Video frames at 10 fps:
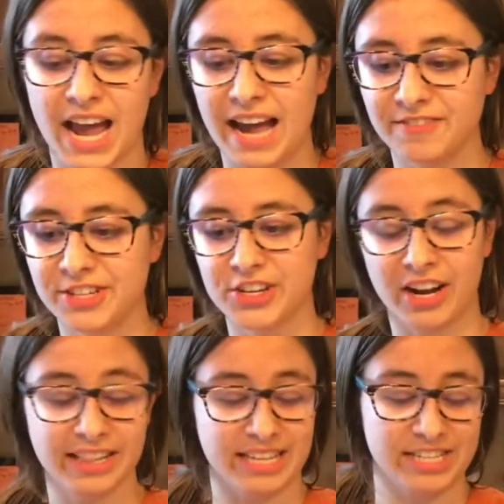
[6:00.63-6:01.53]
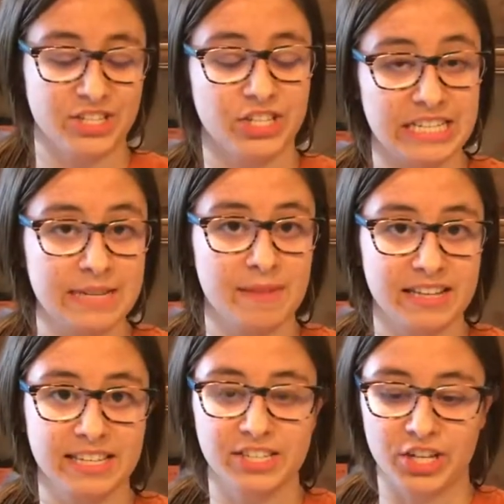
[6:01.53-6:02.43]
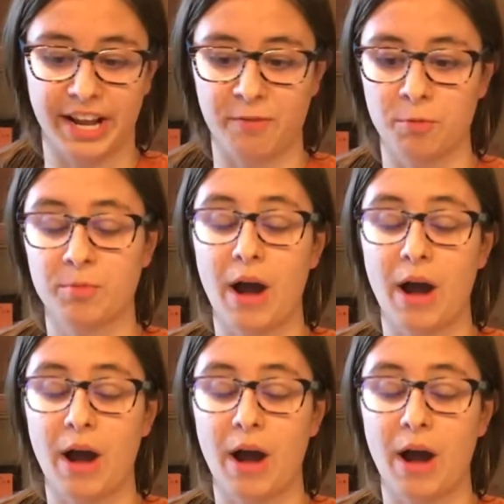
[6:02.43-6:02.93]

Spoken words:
After trying this, cheesy Mexican chicken will